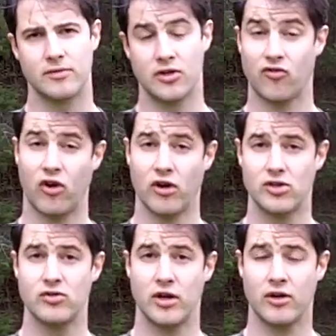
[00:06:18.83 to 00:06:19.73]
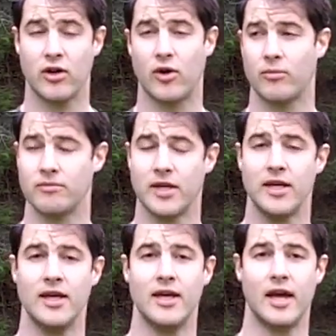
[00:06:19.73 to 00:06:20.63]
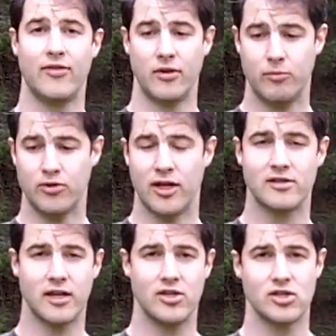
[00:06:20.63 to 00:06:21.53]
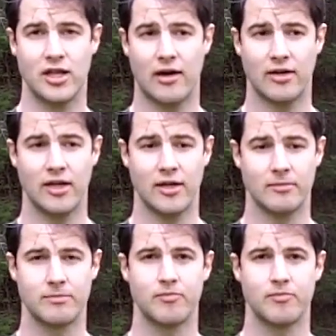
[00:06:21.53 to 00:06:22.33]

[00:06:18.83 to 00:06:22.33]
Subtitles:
as far as you dare go, and then put that station down again.